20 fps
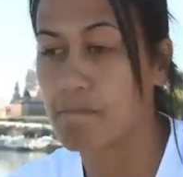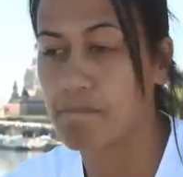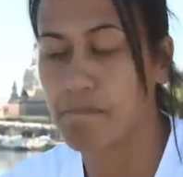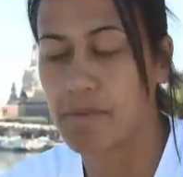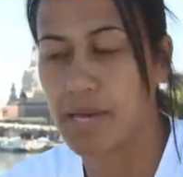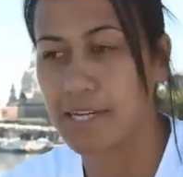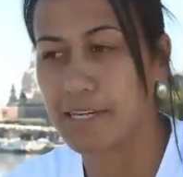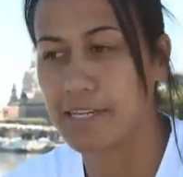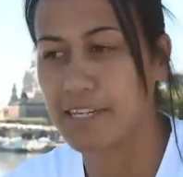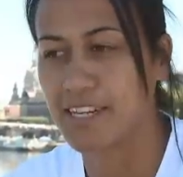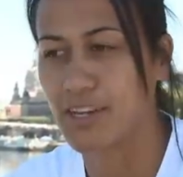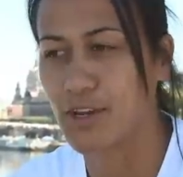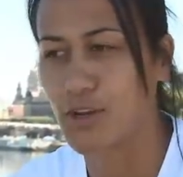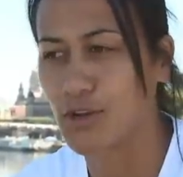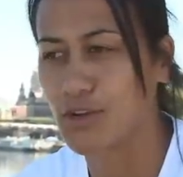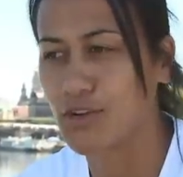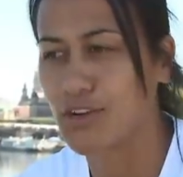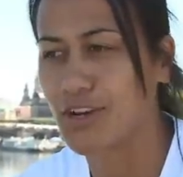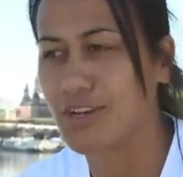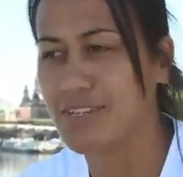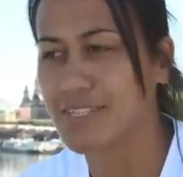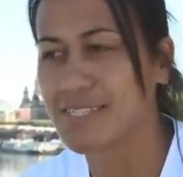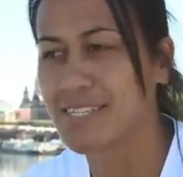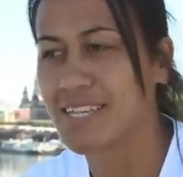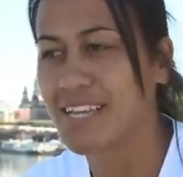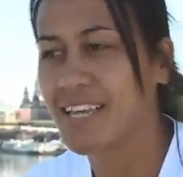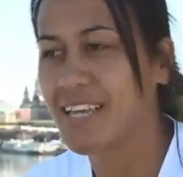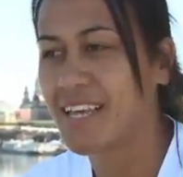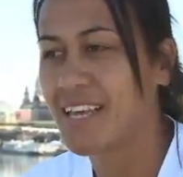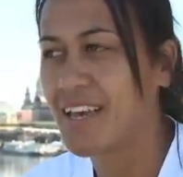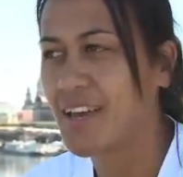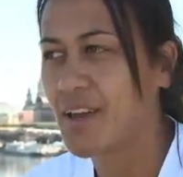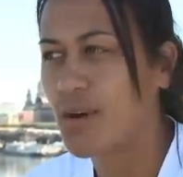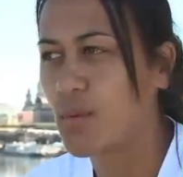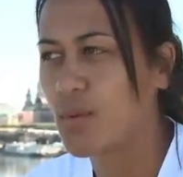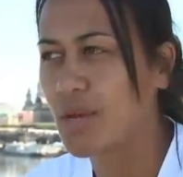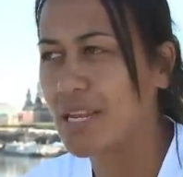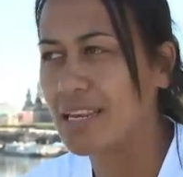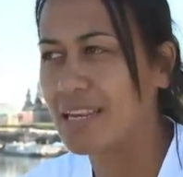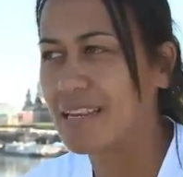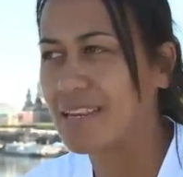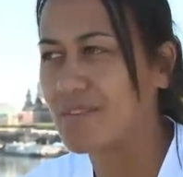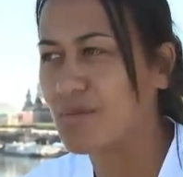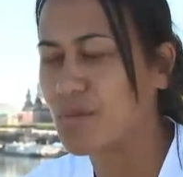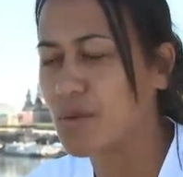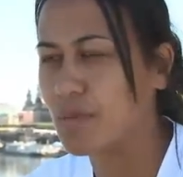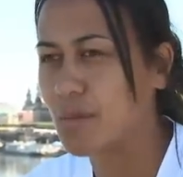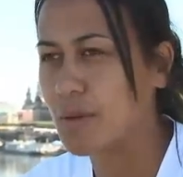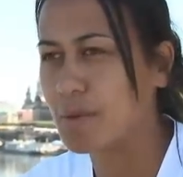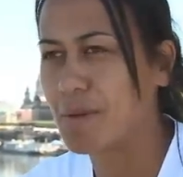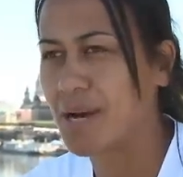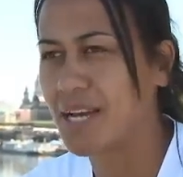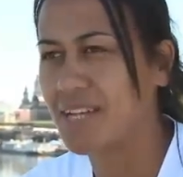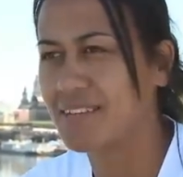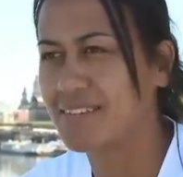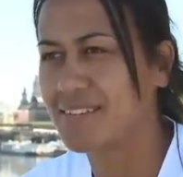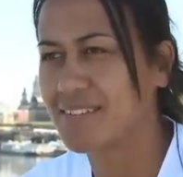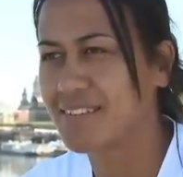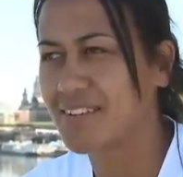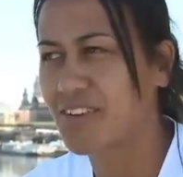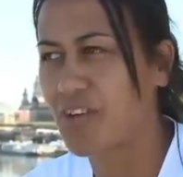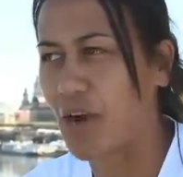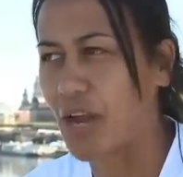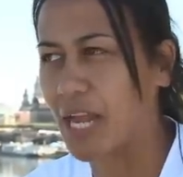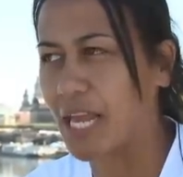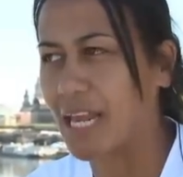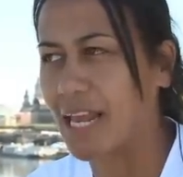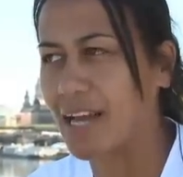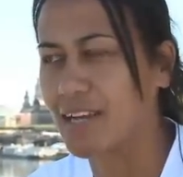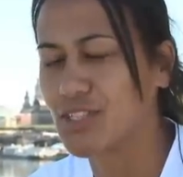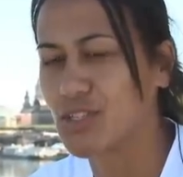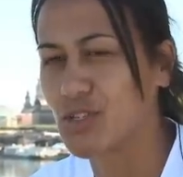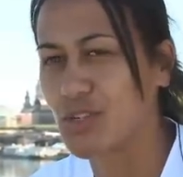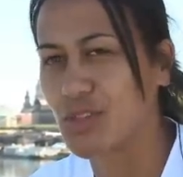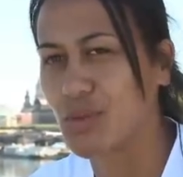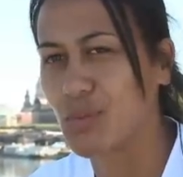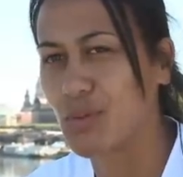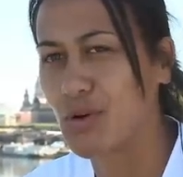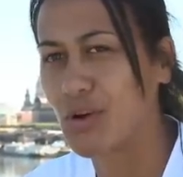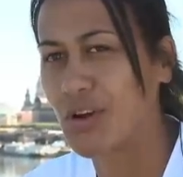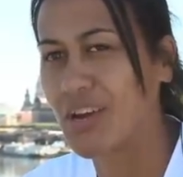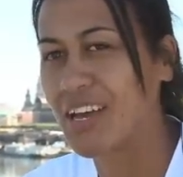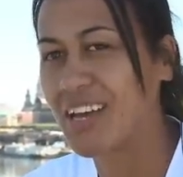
but you know, who knows when when we might Crack it out during the World,